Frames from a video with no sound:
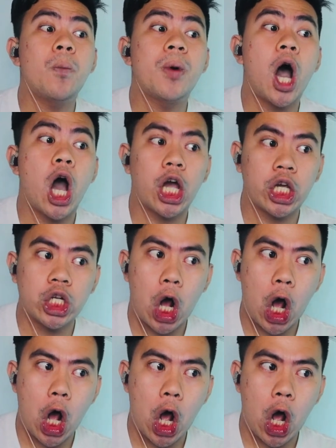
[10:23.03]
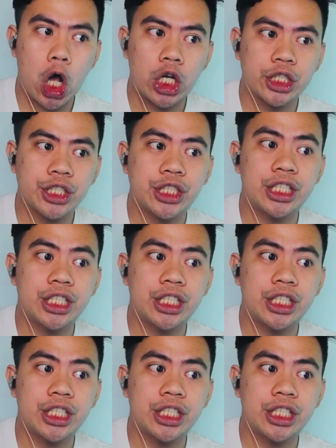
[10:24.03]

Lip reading: my gosh,